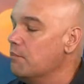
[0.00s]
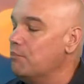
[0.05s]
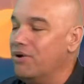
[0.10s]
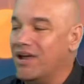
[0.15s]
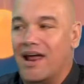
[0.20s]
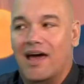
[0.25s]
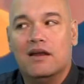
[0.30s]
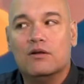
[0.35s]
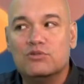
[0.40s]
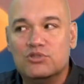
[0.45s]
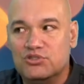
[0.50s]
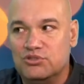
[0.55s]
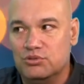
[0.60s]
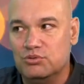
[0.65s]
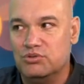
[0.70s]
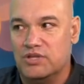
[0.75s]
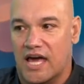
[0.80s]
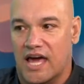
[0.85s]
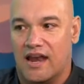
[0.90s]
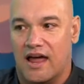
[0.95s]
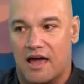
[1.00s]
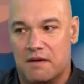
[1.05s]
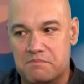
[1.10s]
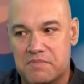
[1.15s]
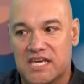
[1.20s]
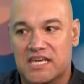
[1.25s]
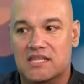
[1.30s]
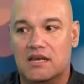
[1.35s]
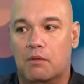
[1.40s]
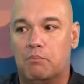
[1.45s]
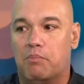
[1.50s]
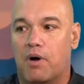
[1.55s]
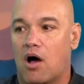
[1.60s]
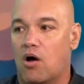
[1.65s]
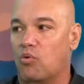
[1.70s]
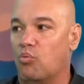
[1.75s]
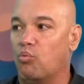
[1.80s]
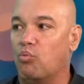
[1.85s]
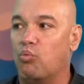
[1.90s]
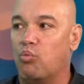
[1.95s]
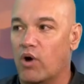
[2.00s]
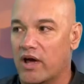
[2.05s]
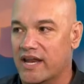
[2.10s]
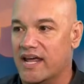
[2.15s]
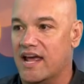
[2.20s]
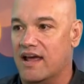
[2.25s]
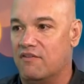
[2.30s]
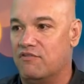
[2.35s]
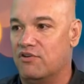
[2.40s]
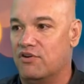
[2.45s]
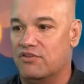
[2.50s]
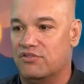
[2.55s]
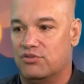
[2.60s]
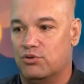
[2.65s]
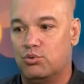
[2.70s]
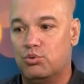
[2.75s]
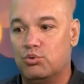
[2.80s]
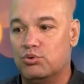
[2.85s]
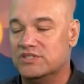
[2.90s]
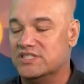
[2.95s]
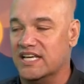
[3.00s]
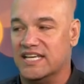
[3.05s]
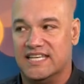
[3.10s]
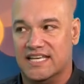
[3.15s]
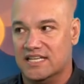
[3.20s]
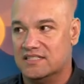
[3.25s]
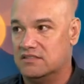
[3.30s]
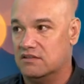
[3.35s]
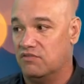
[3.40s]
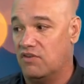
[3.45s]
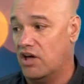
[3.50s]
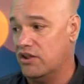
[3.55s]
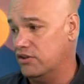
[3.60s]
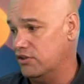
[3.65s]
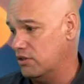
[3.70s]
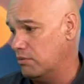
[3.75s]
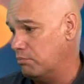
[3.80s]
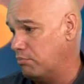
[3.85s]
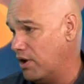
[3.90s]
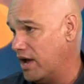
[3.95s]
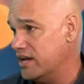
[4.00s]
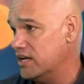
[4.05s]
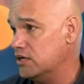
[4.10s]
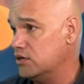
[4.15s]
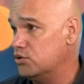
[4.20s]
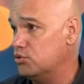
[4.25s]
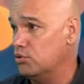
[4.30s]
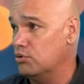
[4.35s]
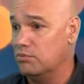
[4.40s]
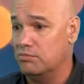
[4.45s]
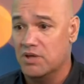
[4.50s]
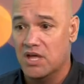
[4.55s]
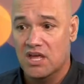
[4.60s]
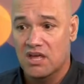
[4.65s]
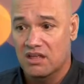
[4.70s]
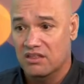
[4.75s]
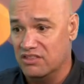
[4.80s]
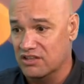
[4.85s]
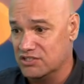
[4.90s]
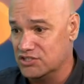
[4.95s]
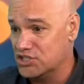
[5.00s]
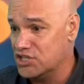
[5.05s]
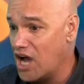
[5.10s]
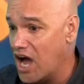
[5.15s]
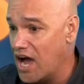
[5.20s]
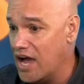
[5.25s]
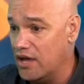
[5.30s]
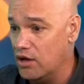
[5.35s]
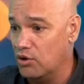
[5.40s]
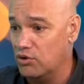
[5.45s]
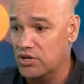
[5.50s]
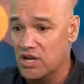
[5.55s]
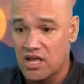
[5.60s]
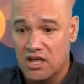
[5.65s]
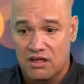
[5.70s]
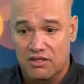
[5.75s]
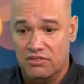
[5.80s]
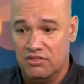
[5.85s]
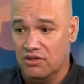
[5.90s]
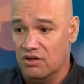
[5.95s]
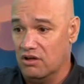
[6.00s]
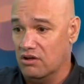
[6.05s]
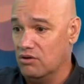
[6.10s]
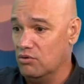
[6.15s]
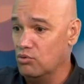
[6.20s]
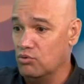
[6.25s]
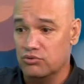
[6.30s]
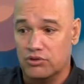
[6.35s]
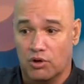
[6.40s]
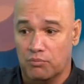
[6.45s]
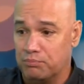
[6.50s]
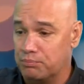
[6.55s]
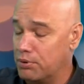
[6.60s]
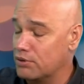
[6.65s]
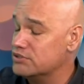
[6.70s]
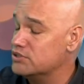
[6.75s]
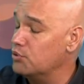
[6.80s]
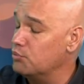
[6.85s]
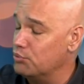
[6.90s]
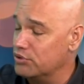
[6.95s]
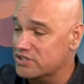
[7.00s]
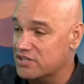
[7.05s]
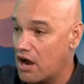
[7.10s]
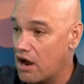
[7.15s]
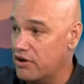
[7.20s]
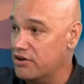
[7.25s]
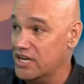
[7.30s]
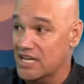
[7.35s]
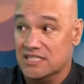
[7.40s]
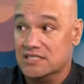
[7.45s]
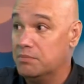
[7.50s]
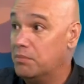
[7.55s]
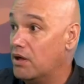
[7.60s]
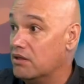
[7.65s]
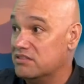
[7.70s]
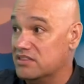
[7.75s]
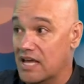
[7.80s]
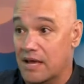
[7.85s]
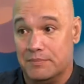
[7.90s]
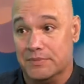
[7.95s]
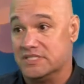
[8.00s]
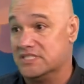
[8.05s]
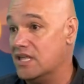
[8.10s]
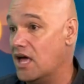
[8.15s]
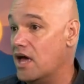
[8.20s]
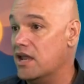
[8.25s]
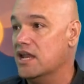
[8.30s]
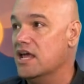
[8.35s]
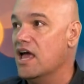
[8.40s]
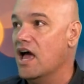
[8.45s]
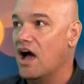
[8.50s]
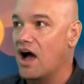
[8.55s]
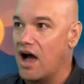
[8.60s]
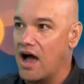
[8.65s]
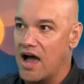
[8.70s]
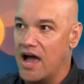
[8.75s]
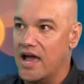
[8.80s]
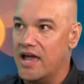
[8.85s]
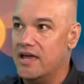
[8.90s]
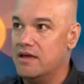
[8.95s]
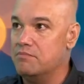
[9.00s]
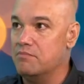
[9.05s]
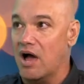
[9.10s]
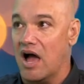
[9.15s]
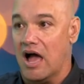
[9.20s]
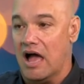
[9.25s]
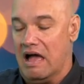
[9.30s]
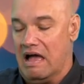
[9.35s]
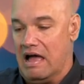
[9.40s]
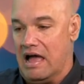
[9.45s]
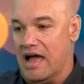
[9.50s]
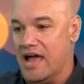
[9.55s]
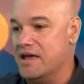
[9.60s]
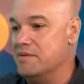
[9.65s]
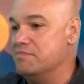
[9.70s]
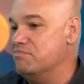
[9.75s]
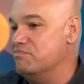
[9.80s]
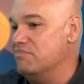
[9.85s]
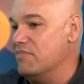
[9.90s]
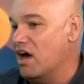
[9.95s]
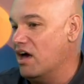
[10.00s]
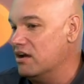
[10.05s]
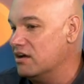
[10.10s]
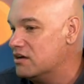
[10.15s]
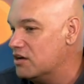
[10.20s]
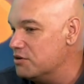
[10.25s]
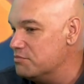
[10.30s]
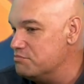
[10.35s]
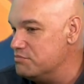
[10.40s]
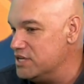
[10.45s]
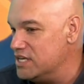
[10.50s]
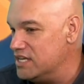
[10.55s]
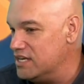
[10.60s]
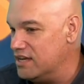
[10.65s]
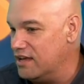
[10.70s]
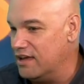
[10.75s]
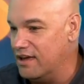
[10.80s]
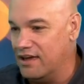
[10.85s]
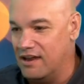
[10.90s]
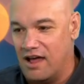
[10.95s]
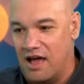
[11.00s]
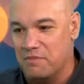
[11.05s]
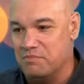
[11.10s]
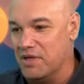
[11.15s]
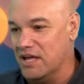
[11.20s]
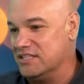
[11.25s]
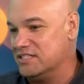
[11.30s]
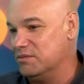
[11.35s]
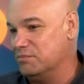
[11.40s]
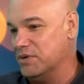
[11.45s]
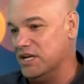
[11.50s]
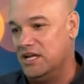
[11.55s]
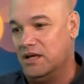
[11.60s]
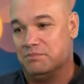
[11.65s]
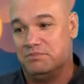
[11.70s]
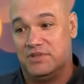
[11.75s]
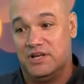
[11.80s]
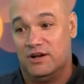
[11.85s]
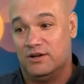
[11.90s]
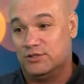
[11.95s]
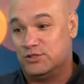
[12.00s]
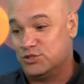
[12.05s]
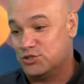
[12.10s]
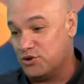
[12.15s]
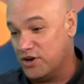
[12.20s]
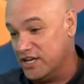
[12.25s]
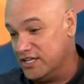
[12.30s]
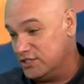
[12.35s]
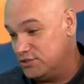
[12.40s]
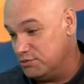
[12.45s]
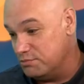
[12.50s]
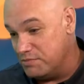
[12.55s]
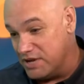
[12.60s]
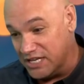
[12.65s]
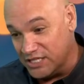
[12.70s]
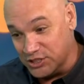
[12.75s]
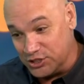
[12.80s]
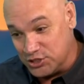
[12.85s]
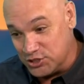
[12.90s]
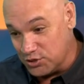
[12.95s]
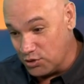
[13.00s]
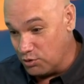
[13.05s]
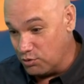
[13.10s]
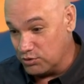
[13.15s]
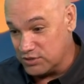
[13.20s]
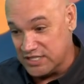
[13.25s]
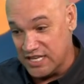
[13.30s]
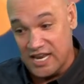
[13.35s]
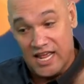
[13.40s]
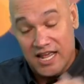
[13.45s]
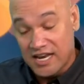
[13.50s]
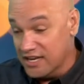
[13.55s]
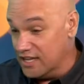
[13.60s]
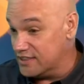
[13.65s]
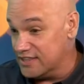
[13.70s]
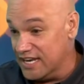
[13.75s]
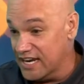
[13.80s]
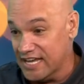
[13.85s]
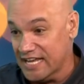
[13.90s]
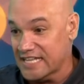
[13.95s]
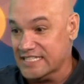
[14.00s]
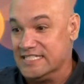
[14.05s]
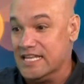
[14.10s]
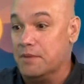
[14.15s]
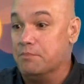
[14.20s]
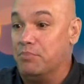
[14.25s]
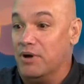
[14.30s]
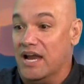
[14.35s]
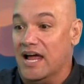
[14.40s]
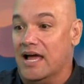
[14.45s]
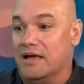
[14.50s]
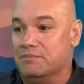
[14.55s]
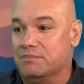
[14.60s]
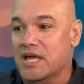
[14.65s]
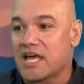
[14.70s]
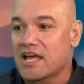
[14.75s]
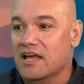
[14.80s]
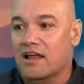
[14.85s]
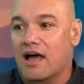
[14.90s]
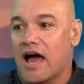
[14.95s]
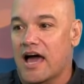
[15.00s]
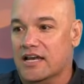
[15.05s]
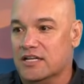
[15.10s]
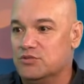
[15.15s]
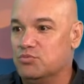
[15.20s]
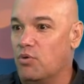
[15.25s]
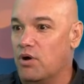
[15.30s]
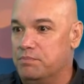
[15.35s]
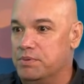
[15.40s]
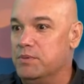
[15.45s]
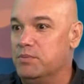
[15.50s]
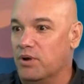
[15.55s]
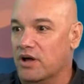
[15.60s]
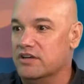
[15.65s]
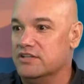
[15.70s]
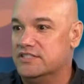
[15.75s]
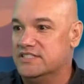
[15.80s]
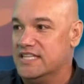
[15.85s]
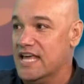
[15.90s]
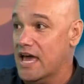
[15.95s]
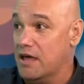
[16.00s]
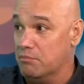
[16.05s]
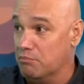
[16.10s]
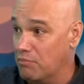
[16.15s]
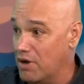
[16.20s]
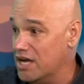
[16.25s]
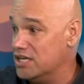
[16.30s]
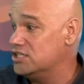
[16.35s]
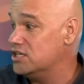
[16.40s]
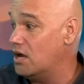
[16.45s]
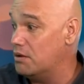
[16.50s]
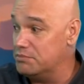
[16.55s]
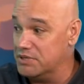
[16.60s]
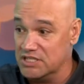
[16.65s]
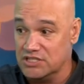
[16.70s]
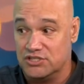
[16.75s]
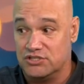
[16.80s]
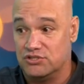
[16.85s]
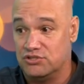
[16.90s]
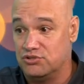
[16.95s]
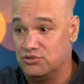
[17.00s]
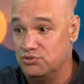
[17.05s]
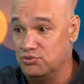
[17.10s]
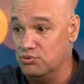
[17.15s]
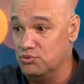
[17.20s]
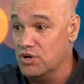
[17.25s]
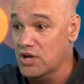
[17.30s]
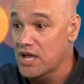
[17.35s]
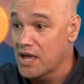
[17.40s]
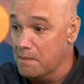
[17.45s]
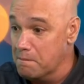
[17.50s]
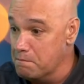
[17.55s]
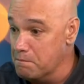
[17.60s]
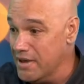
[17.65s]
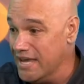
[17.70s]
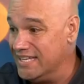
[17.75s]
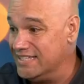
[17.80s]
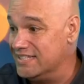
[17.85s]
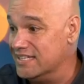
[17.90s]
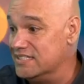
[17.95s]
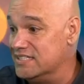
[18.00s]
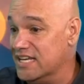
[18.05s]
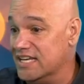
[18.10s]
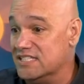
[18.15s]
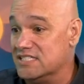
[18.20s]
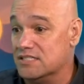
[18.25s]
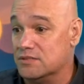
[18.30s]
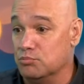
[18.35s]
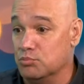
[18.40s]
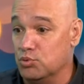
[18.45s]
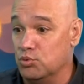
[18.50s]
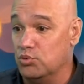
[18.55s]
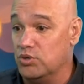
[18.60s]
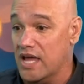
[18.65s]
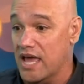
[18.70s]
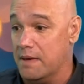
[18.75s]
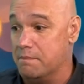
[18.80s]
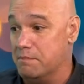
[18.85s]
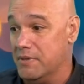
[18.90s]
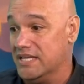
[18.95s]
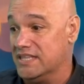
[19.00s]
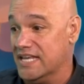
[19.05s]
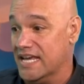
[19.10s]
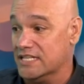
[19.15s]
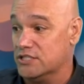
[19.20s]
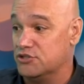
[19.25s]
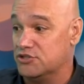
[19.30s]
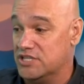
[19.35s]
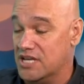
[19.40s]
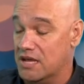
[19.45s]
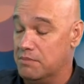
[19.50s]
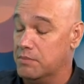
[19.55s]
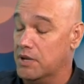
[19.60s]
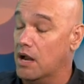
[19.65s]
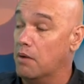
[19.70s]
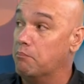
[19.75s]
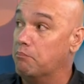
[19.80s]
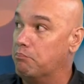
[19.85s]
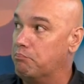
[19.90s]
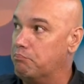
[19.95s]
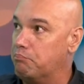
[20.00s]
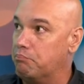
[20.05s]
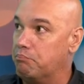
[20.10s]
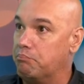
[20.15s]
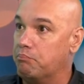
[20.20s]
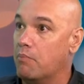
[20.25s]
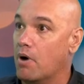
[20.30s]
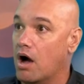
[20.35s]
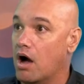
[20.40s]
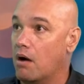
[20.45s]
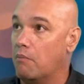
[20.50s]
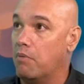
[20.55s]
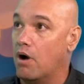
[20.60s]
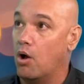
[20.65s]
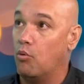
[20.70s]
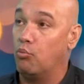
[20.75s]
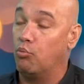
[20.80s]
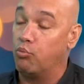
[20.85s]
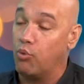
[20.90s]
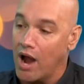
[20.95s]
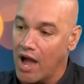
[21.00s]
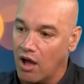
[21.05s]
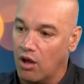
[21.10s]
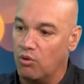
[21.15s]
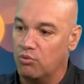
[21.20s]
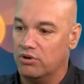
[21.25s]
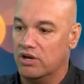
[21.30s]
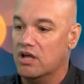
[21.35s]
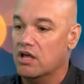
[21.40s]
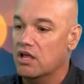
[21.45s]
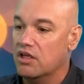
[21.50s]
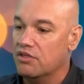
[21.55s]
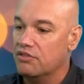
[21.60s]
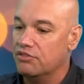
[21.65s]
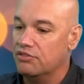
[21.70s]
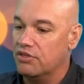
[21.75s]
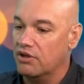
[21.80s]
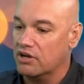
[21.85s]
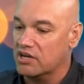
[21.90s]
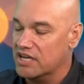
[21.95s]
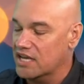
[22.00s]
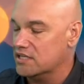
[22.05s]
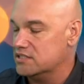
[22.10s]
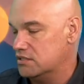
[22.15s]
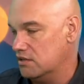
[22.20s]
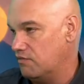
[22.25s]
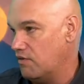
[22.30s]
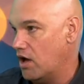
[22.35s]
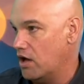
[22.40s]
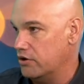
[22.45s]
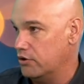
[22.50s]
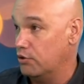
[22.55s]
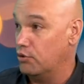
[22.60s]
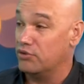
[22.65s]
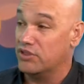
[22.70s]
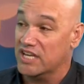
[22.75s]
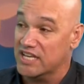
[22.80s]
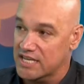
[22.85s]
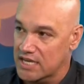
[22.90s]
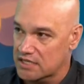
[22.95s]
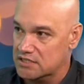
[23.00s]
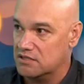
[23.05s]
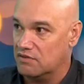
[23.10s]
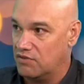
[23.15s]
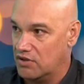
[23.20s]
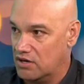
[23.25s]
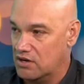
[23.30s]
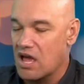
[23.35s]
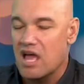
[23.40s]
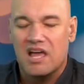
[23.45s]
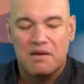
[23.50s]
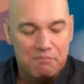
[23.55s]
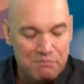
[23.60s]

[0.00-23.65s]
But I don't do that. I make it about whatever who is the guest of honor, the bride and groom, the child, the the person retiring. It's about them. It's not I'm I'm not a comedian. I'm not somebody up there trying to make jokes and nothing against them, but I'm I just want people to understand my job is to make the day smooth and make the entertainment a around the guest of honor Make or the guest comfortable. of